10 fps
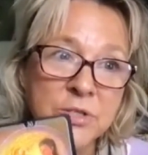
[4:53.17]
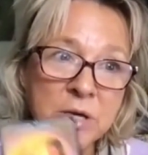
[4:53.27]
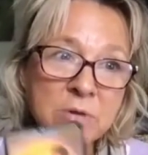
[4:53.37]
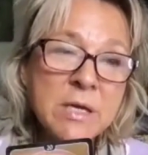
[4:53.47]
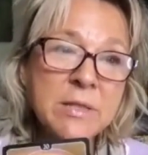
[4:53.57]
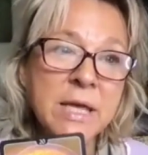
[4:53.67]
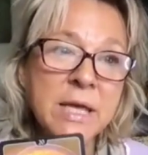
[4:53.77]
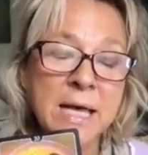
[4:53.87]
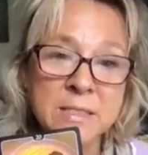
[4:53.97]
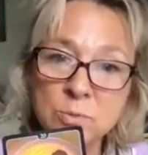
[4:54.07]
generally that
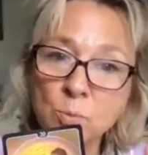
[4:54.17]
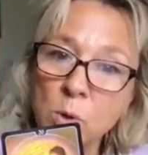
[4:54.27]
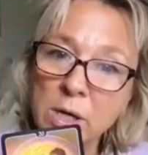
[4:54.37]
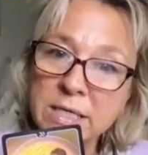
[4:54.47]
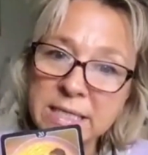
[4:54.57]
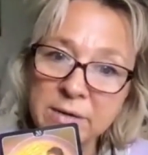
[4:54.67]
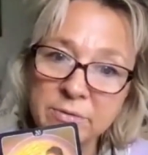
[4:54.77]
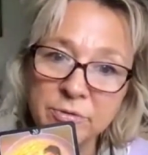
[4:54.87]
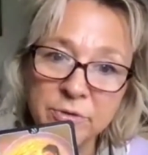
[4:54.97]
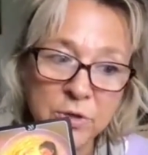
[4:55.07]
hasn't worked
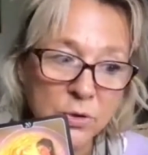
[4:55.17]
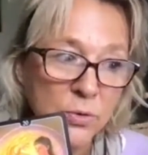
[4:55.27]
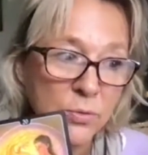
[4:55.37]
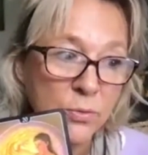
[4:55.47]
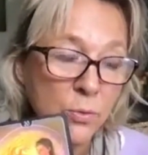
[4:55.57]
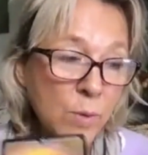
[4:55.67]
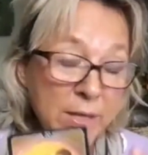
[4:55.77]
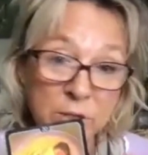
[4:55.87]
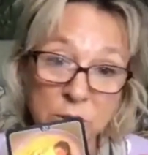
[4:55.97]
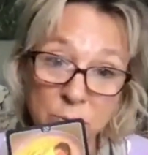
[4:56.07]
out for you the way
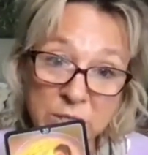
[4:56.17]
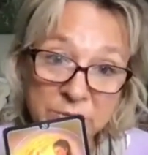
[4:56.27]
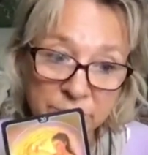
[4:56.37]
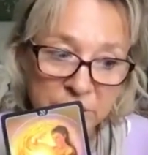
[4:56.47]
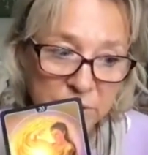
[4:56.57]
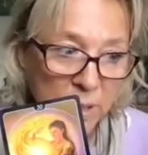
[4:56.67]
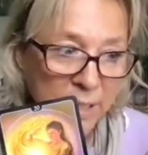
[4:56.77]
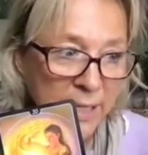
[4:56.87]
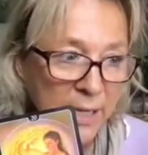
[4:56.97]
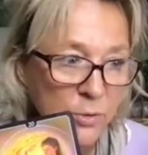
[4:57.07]
that you wish for it to
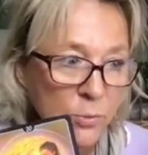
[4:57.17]
work out,